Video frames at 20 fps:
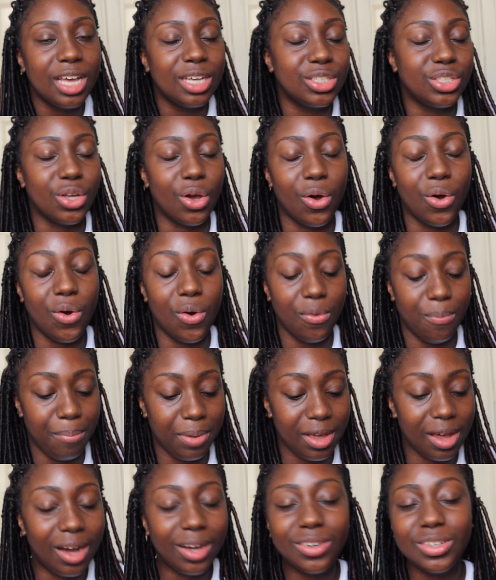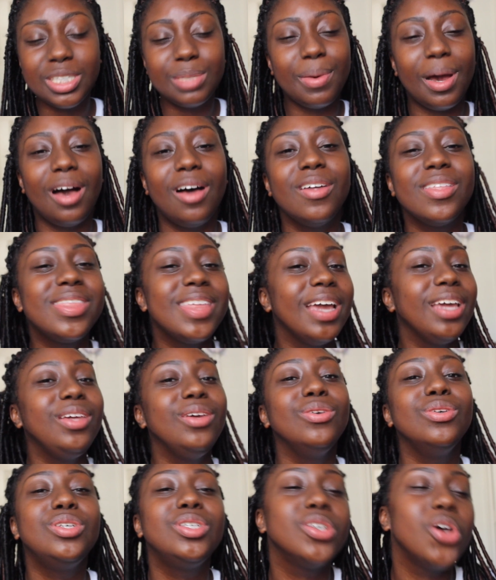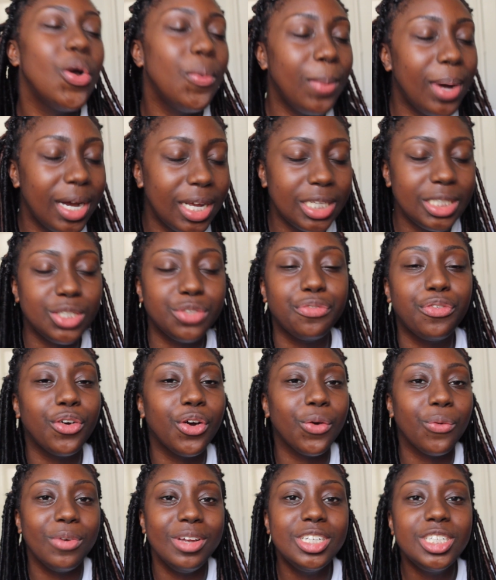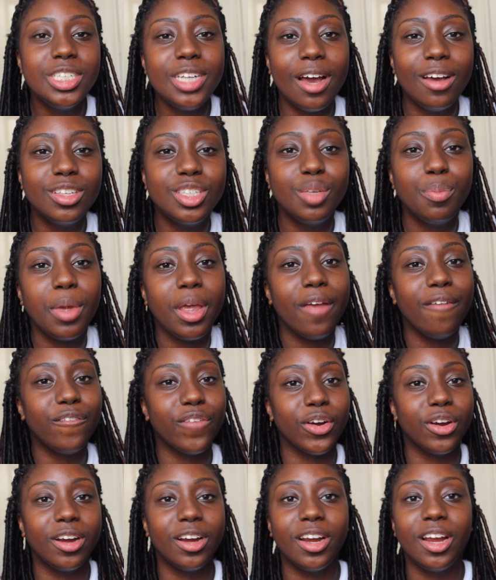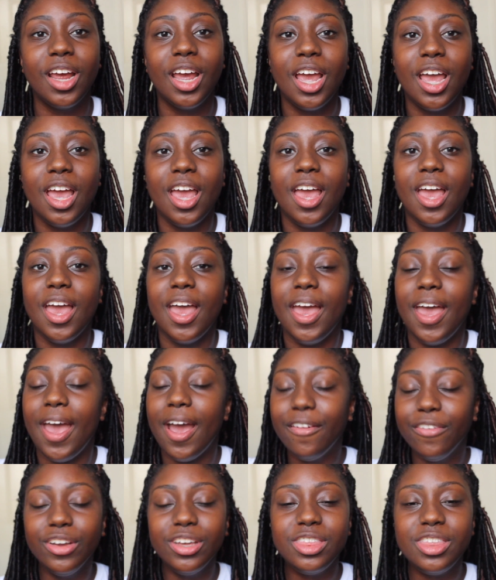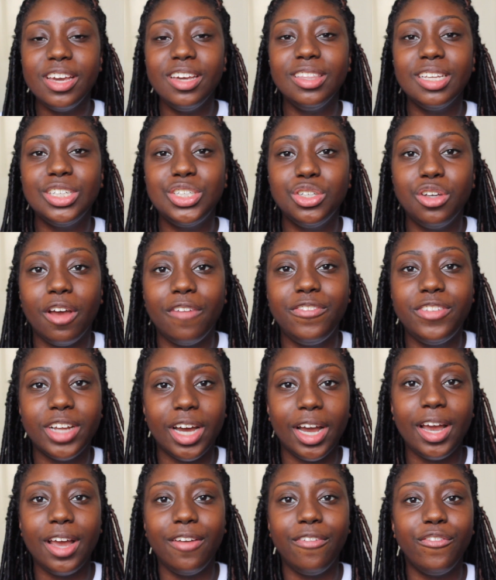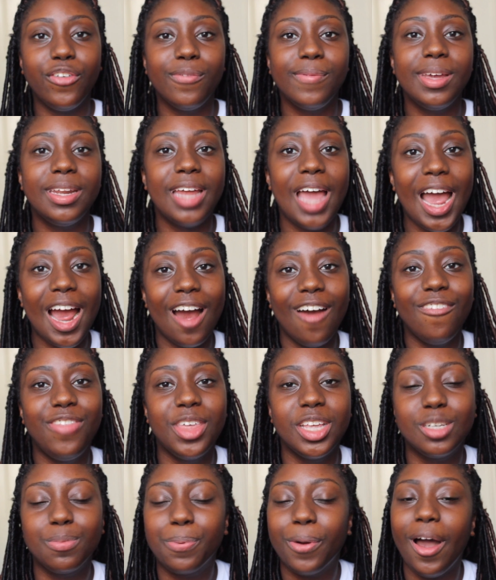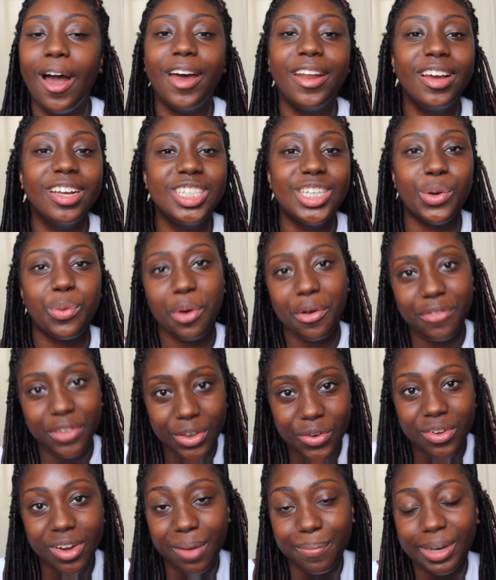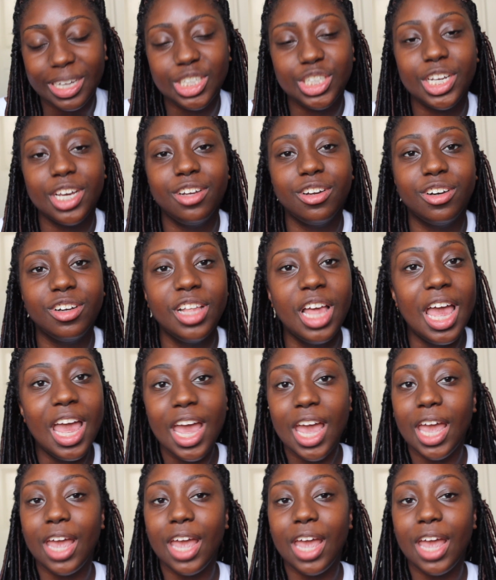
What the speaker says: So Bianca Smile, thank you so much for reaching out to me, for everything that you have done for me to have this product and review it on my channel.